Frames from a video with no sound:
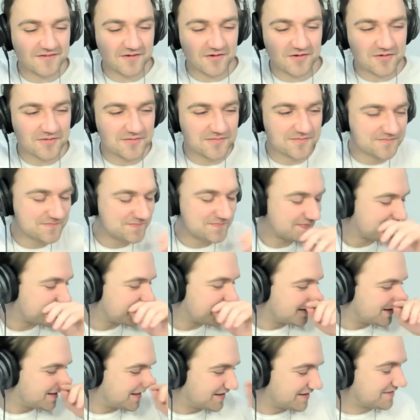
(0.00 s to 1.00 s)
film.
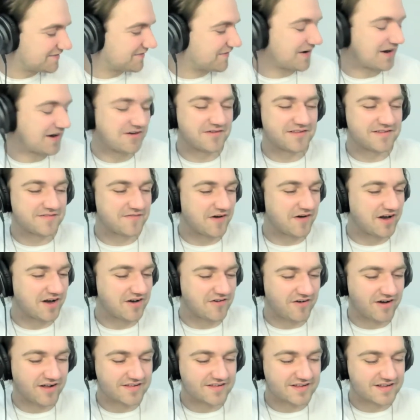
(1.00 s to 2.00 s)
It was very
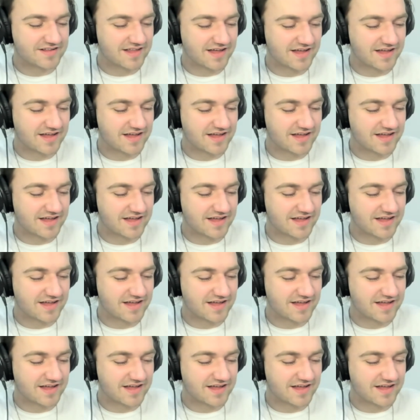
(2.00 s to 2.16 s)
crazy.